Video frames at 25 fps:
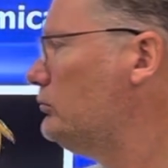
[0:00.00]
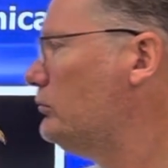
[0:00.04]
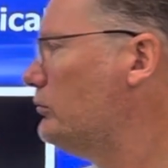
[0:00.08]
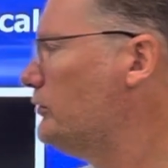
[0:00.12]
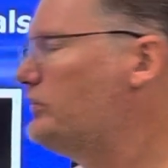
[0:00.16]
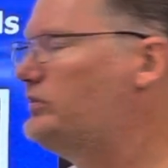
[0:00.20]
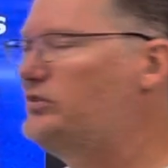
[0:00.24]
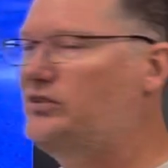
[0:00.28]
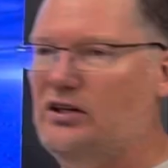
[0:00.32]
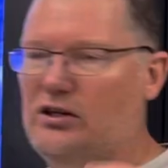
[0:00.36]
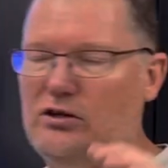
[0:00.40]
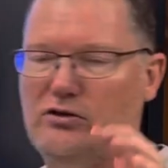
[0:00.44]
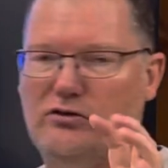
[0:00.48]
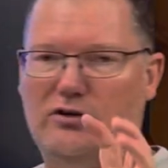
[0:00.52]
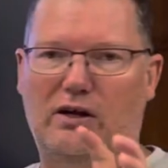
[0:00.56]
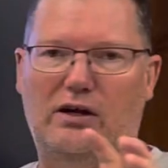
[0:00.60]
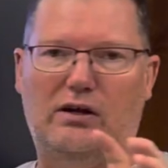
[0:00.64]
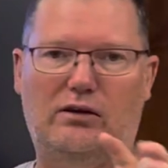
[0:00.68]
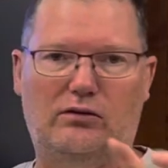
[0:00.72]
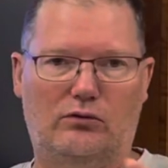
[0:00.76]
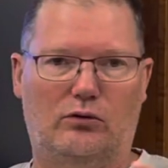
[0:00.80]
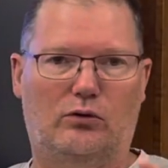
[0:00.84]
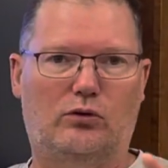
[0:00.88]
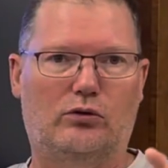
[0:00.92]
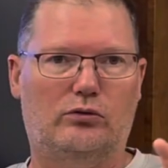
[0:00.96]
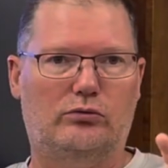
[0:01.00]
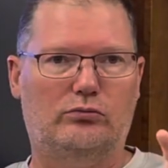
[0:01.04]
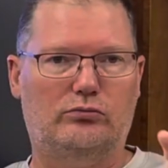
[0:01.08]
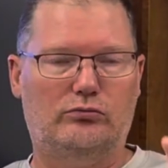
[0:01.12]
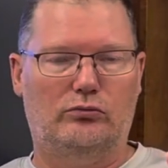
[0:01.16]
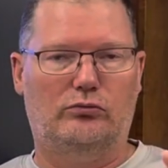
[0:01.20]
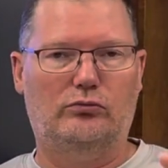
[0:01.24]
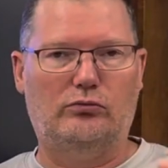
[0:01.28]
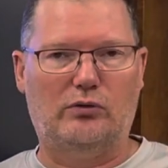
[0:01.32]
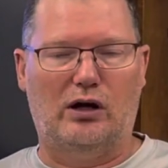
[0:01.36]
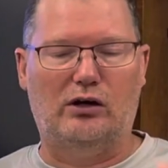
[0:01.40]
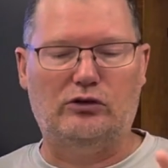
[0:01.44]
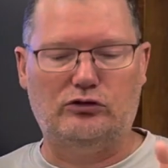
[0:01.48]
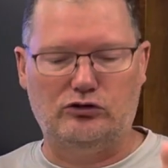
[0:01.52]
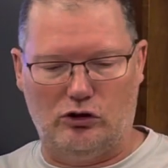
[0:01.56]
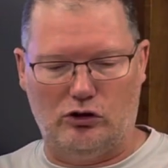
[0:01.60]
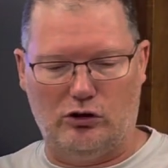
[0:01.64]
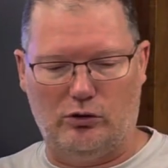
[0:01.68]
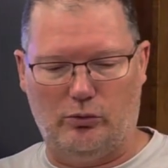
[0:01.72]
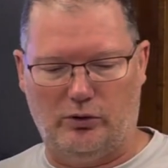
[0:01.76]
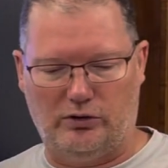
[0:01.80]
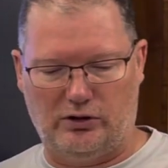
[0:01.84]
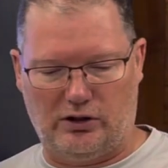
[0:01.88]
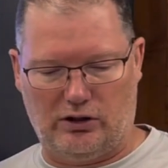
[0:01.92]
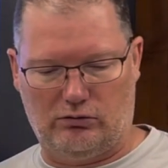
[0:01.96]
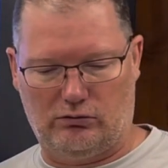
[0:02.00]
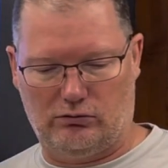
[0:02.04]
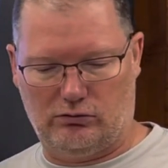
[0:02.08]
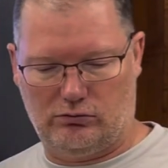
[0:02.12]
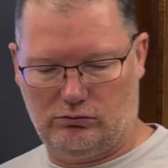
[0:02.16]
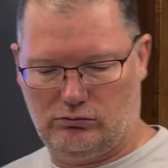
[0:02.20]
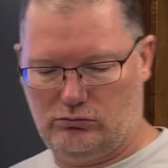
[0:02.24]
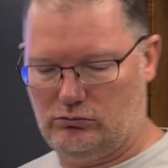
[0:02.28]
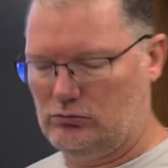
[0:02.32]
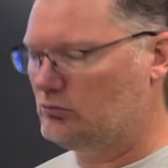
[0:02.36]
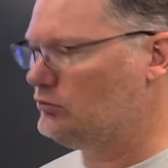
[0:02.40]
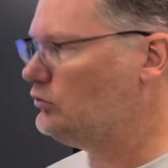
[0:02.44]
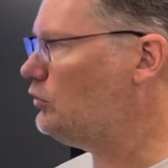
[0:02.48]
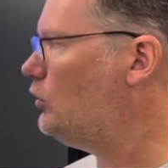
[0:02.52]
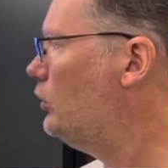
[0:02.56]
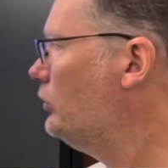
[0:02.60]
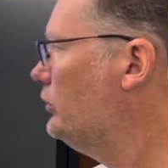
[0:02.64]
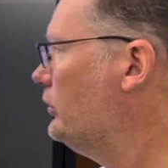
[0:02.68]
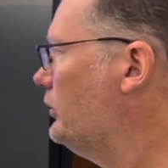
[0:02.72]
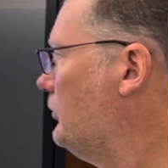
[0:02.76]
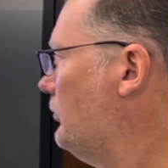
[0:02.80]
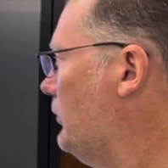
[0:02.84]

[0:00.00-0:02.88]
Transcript: Siri, or I'll show you what they're called in a